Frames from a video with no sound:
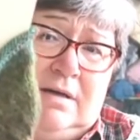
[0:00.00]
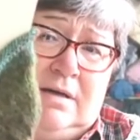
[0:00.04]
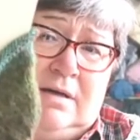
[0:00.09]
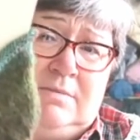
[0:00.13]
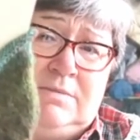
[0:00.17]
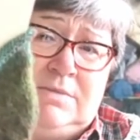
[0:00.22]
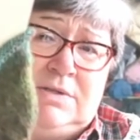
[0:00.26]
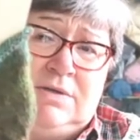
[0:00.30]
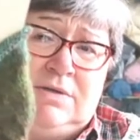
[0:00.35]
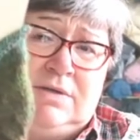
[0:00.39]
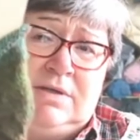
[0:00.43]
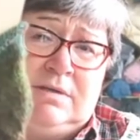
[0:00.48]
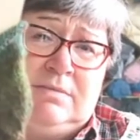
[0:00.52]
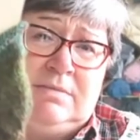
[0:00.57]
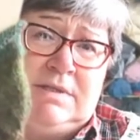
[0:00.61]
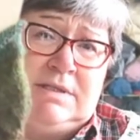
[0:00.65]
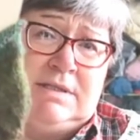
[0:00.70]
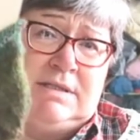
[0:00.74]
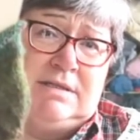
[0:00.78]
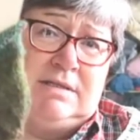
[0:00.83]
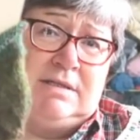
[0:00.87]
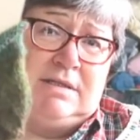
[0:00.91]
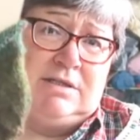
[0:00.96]
I'm doing them
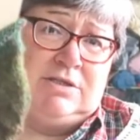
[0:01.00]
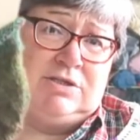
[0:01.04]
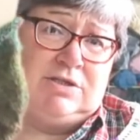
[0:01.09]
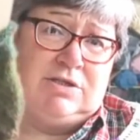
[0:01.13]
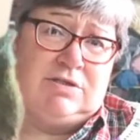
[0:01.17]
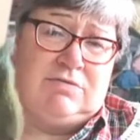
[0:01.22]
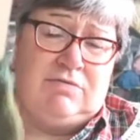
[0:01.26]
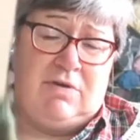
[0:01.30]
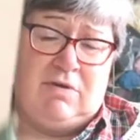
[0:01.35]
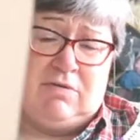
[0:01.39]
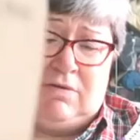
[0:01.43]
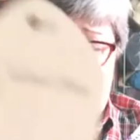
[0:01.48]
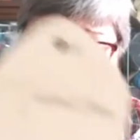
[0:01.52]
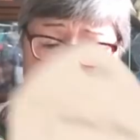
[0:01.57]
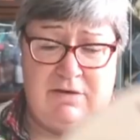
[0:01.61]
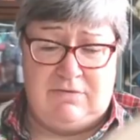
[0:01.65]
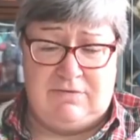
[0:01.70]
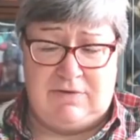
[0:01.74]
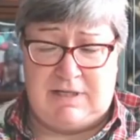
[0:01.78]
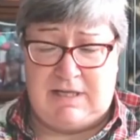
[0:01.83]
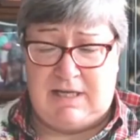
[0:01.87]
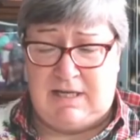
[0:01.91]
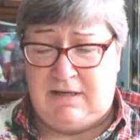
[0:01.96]
as, as just rolling
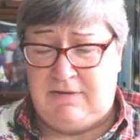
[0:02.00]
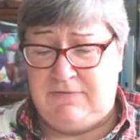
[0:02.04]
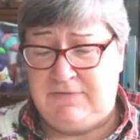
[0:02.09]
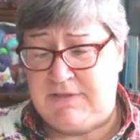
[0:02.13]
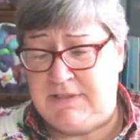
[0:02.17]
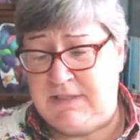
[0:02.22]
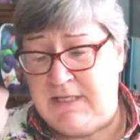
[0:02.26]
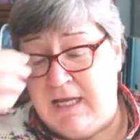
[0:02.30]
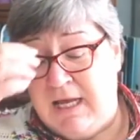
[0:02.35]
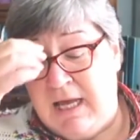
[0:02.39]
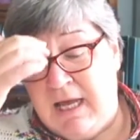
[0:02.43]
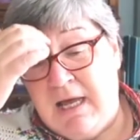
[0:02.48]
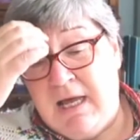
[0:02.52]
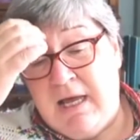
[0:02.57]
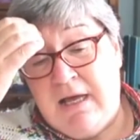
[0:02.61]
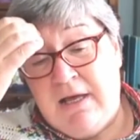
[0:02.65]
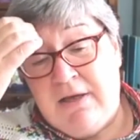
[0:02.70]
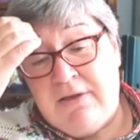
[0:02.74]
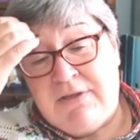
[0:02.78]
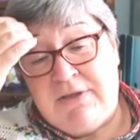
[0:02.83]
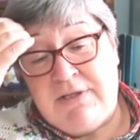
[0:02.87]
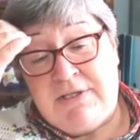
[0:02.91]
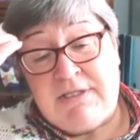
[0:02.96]
over cuffs.
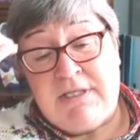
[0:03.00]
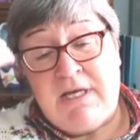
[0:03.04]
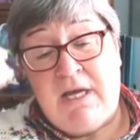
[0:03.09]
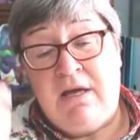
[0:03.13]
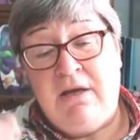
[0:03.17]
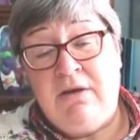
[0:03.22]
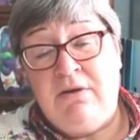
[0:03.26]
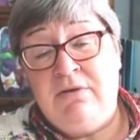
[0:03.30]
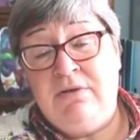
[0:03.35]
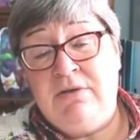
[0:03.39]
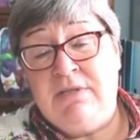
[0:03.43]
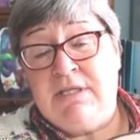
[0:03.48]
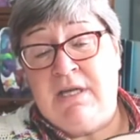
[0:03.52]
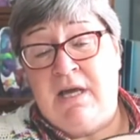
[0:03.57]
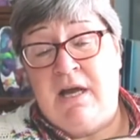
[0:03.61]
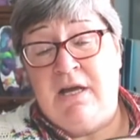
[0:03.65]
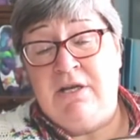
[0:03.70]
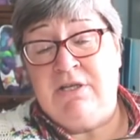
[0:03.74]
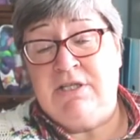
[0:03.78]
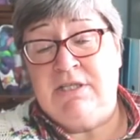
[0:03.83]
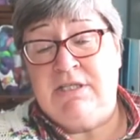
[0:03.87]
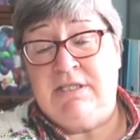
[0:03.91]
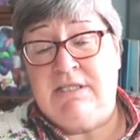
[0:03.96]
The toes,
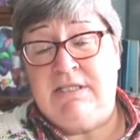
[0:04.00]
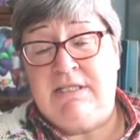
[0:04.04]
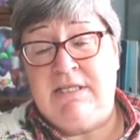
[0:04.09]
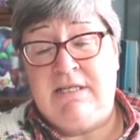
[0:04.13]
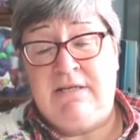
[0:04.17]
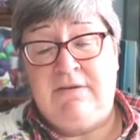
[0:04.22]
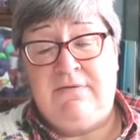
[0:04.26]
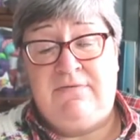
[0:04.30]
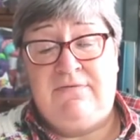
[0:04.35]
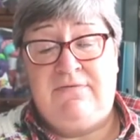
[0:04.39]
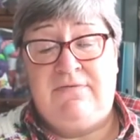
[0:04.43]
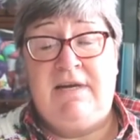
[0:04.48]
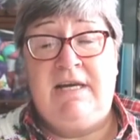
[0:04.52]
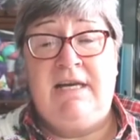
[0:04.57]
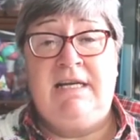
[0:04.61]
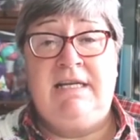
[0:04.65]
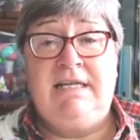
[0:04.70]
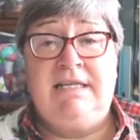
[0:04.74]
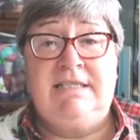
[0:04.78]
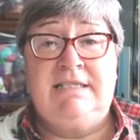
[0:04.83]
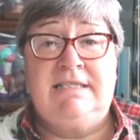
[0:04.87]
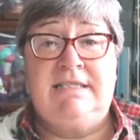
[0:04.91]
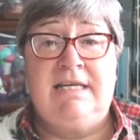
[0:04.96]
I just did a
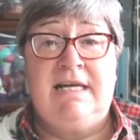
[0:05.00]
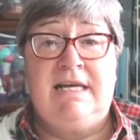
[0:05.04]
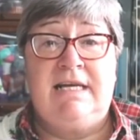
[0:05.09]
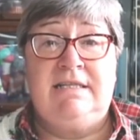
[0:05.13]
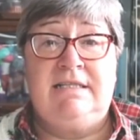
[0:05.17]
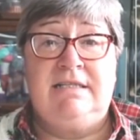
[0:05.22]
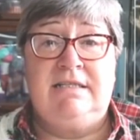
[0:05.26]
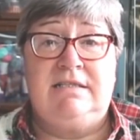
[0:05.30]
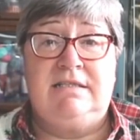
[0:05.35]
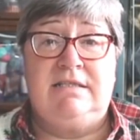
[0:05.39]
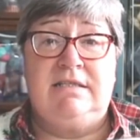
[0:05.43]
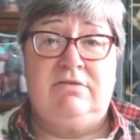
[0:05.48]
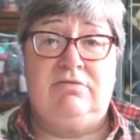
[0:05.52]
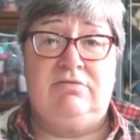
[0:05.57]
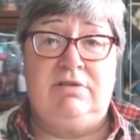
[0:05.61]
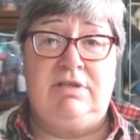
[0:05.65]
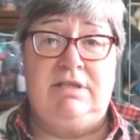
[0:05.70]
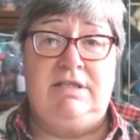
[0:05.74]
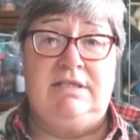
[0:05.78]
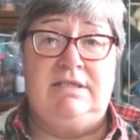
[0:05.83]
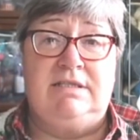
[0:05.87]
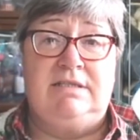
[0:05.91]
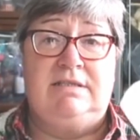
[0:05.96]
fairly standard
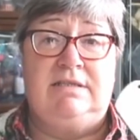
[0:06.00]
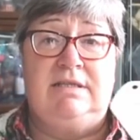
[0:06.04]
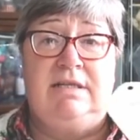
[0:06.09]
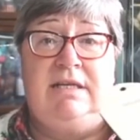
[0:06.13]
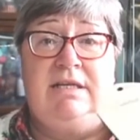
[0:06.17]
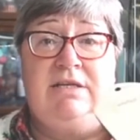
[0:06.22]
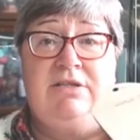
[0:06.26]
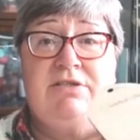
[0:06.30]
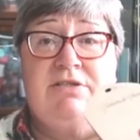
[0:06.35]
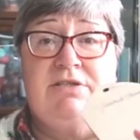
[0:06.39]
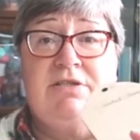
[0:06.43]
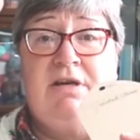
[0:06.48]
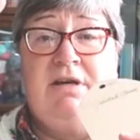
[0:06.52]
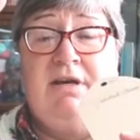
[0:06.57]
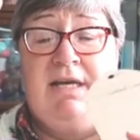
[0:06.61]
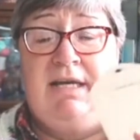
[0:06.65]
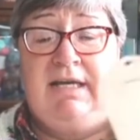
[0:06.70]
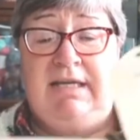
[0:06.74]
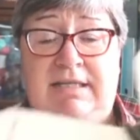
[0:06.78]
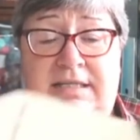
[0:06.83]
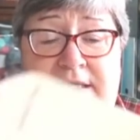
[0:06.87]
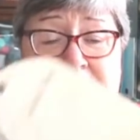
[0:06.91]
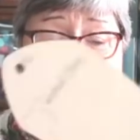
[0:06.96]
decrease each
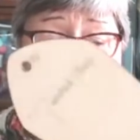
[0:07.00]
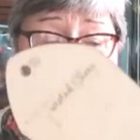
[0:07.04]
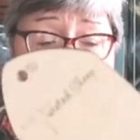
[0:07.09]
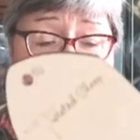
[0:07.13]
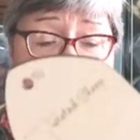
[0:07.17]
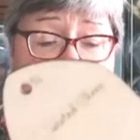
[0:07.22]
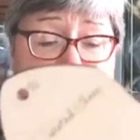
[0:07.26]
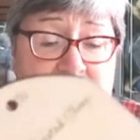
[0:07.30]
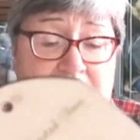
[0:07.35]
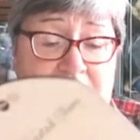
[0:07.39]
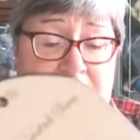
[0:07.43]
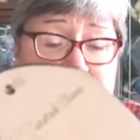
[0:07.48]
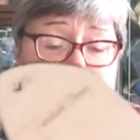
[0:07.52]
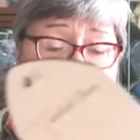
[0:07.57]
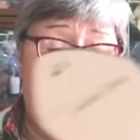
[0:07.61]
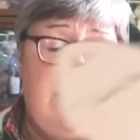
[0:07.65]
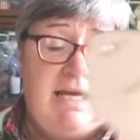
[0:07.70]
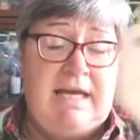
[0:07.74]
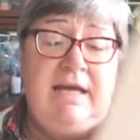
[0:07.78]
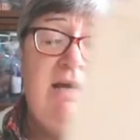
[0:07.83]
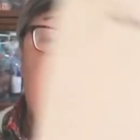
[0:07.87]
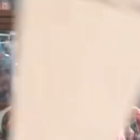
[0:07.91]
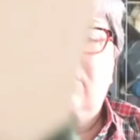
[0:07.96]
side. The
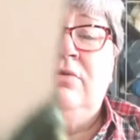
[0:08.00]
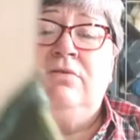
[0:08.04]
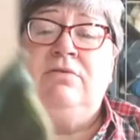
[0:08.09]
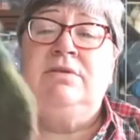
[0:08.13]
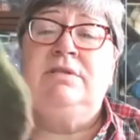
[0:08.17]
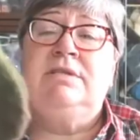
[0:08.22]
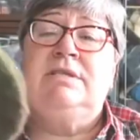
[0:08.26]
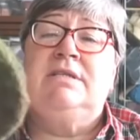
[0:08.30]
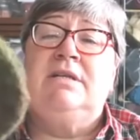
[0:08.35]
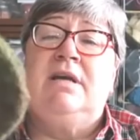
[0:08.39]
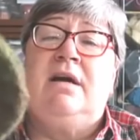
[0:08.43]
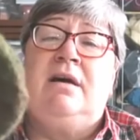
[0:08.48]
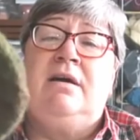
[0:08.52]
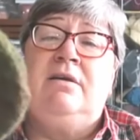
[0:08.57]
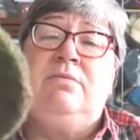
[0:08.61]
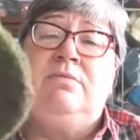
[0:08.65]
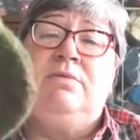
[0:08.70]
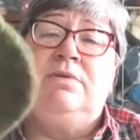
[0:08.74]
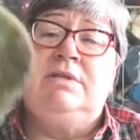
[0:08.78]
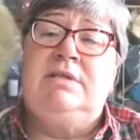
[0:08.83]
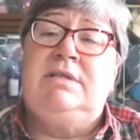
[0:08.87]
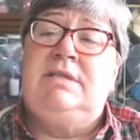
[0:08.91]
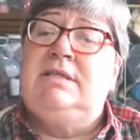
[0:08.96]
heels, I
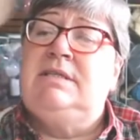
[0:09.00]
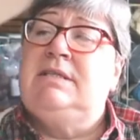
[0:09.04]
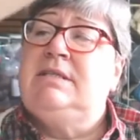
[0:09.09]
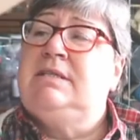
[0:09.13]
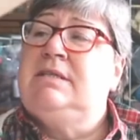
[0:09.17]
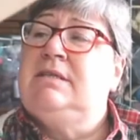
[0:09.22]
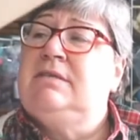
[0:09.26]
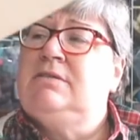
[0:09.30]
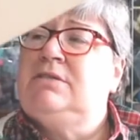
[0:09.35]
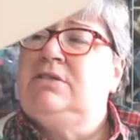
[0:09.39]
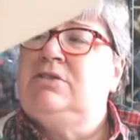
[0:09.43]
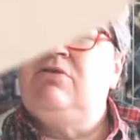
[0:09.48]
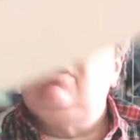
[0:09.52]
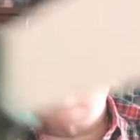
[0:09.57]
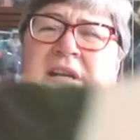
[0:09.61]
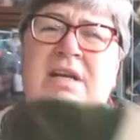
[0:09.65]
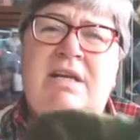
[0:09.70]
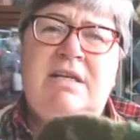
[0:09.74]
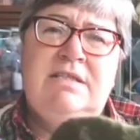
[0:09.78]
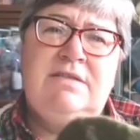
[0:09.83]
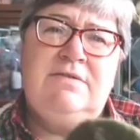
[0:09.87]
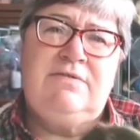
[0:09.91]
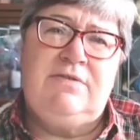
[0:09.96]
was
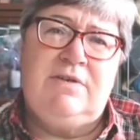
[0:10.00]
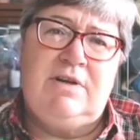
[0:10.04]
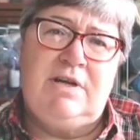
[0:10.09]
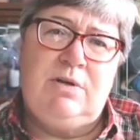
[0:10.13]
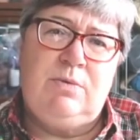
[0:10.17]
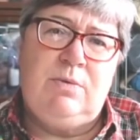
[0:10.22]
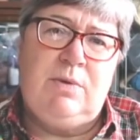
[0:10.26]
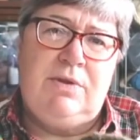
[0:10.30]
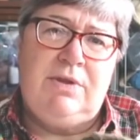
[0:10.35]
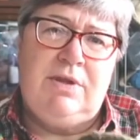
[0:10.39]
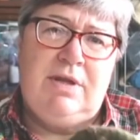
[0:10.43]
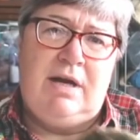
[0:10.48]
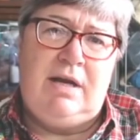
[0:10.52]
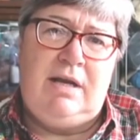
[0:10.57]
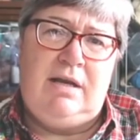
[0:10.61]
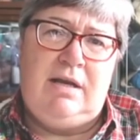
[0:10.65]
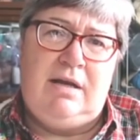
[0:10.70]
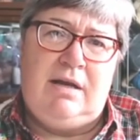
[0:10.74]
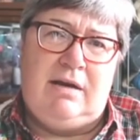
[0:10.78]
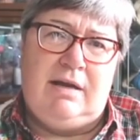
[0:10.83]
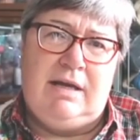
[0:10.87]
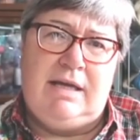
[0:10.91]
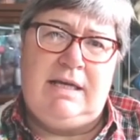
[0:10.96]
struggling to find one that I
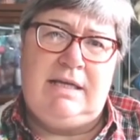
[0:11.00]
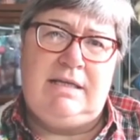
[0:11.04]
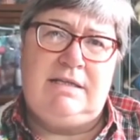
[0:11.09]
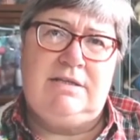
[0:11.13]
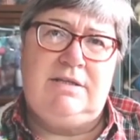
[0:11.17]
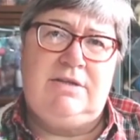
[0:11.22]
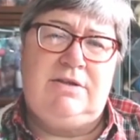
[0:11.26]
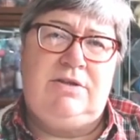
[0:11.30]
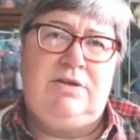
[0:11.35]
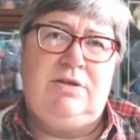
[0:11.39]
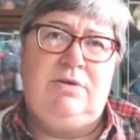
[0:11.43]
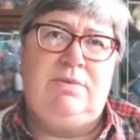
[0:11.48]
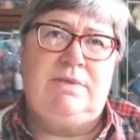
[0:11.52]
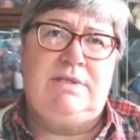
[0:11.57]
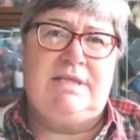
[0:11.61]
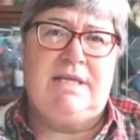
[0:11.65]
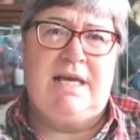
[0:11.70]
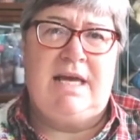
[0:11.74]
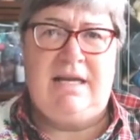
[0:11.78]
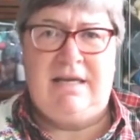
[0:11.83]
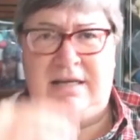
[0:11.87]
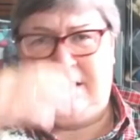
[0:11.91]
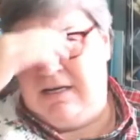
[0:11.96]
liked that
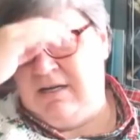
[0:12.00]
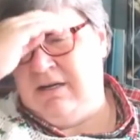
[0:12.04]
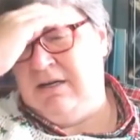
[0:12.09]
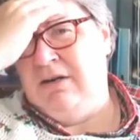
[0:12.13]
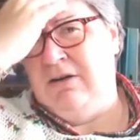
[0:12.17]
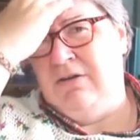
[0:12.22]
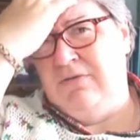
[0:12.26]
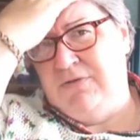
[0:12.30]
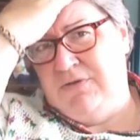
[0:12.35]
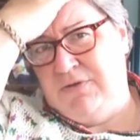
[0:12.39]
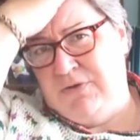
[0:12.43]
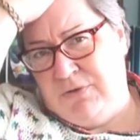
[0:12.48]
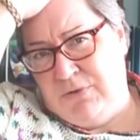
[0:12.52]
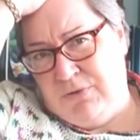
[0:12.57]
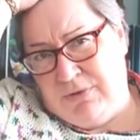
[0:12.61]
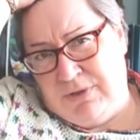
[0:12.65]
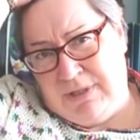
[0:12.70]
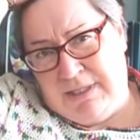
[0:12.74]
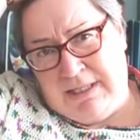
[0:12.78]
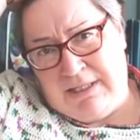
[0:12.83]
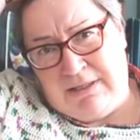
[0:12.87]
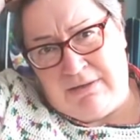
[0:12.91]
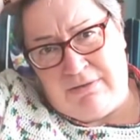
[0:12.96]
was then an
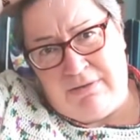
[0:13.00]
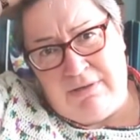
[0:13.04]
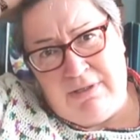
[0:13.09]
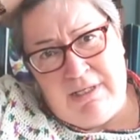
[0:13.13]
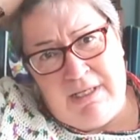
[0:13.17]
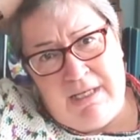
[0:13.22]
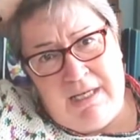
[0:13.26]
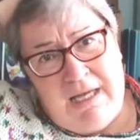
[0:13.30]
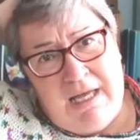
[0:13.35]
afterthought heel.